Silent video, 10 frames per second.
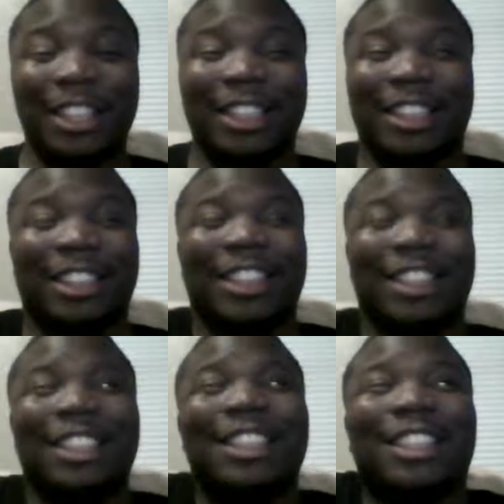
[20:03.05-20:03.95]
Just
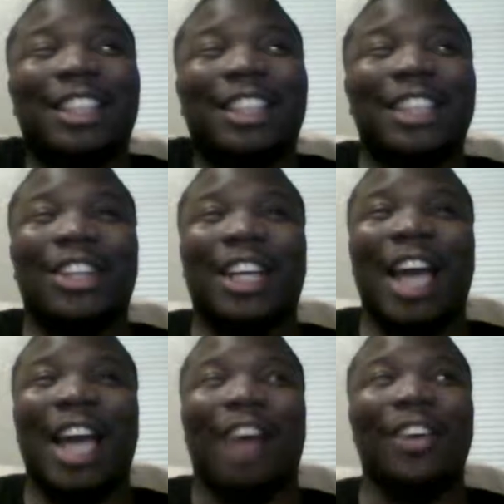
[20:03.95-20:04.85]
delete your
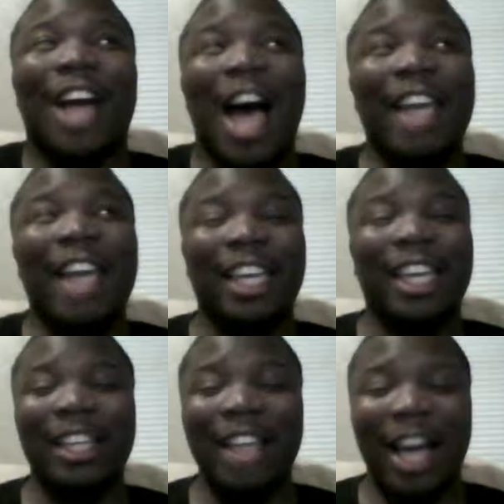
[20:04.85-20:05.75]
account. I
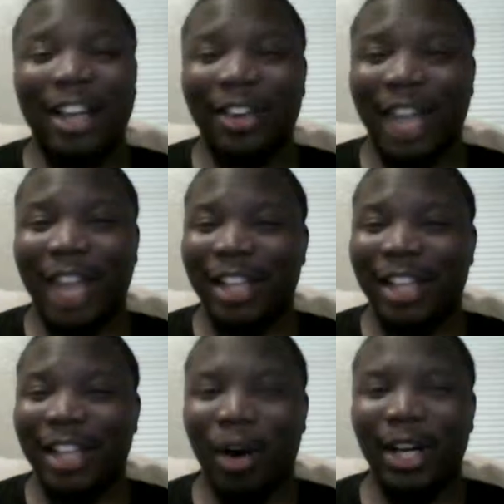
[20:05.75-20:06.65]
get it. I know that
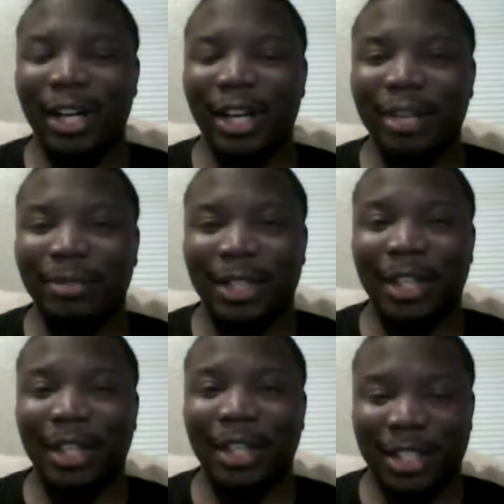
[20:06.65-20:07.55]
is part of
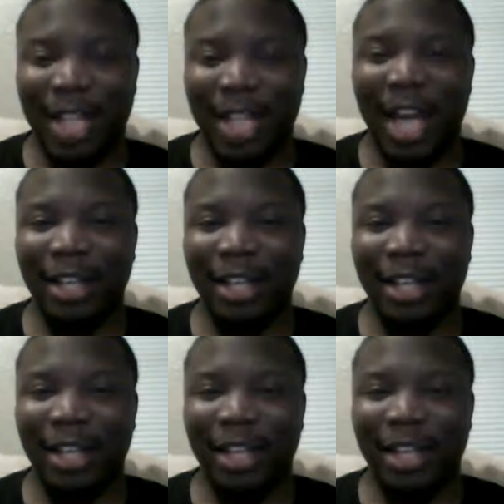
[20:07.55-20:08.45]
the society
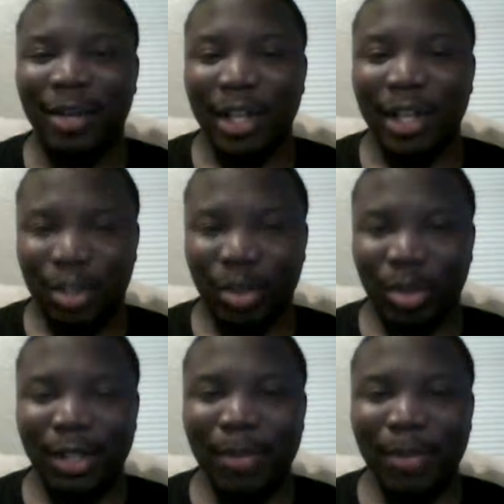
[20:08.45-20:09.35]
now.
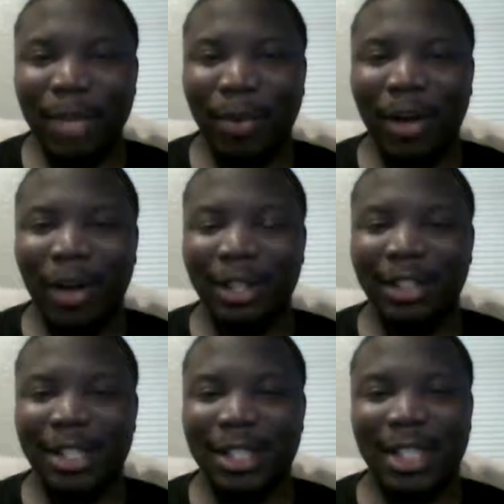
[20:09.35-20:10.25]
Twitter's a big part of
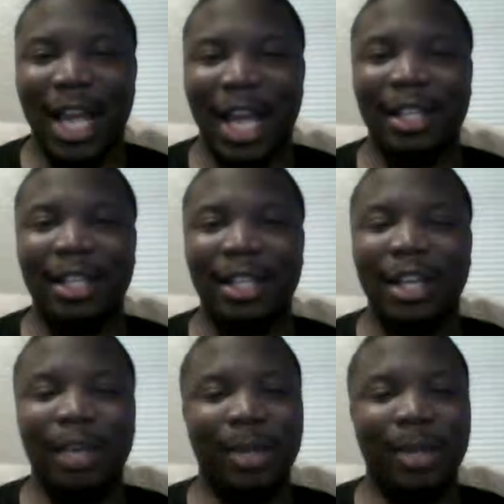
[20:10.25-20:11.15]
the
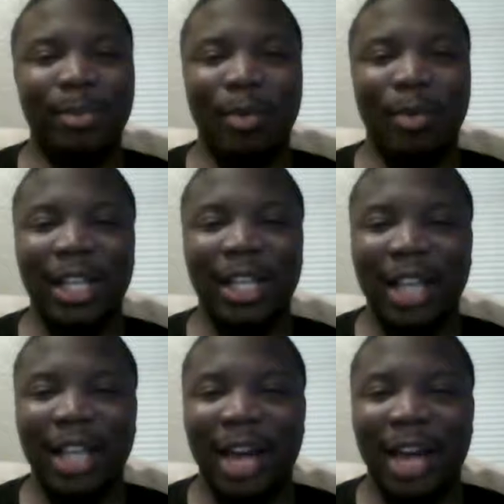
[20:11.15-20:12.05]
society. People want to
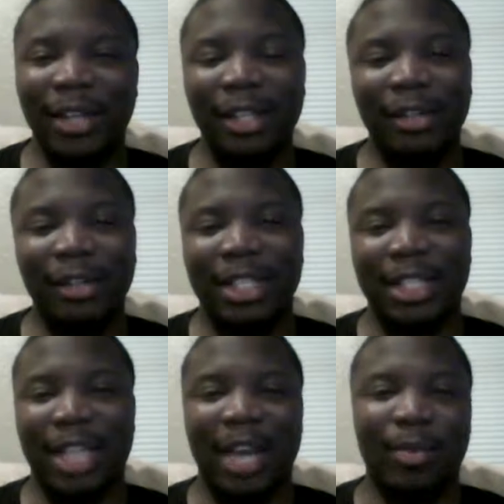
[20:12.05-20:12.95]
get out here and
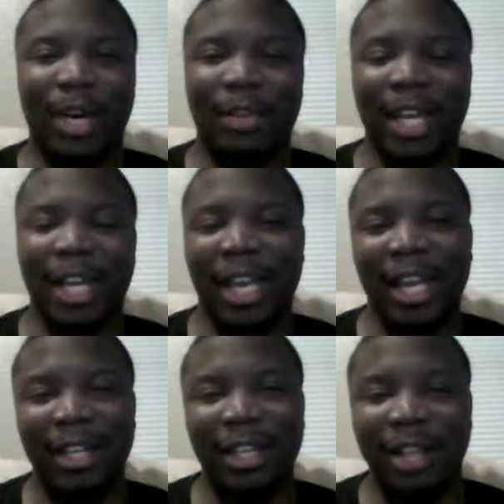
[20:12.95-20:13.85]
say whatever they
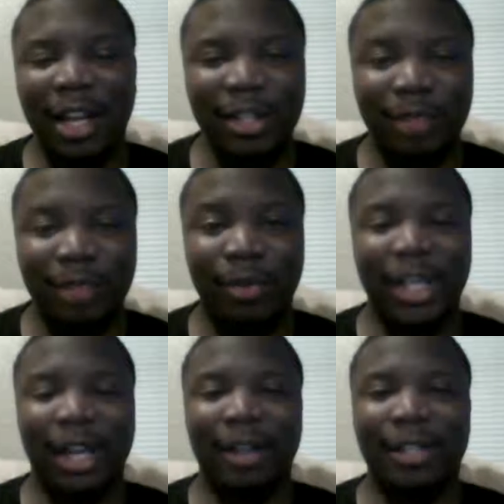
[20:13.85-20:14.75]
can in
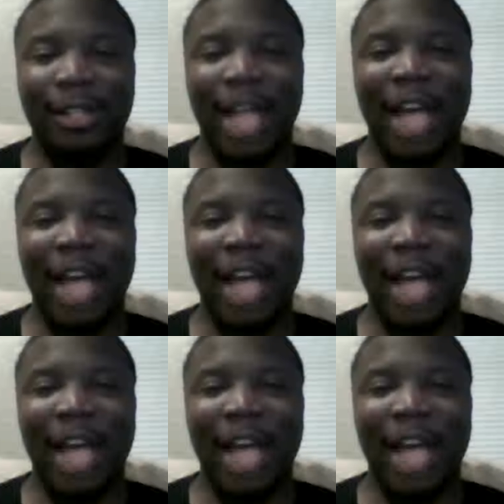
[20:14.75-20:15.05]
140 characters.